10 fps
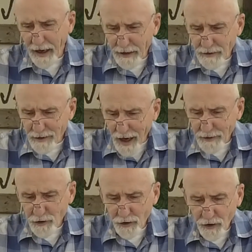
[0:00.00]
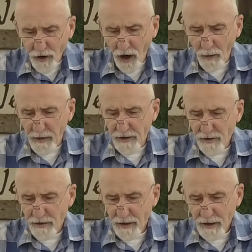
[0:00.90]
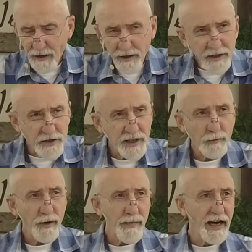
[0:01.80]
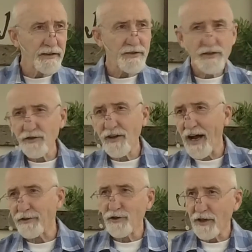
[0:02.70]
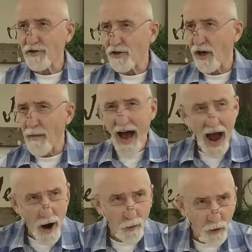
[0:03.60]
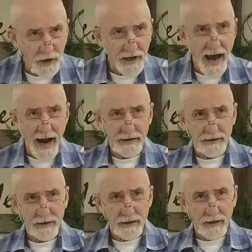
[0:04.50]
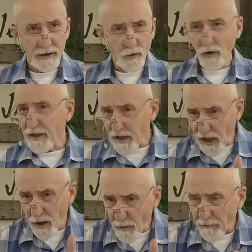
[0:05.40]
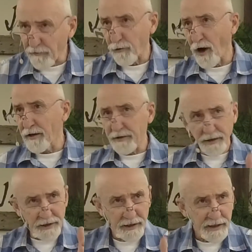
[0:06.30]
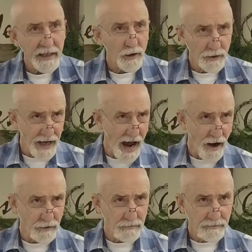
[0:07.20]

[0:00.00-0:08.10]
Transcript: and not your garments. You see, repentance is not just some outward act where you come up front and you kneel down,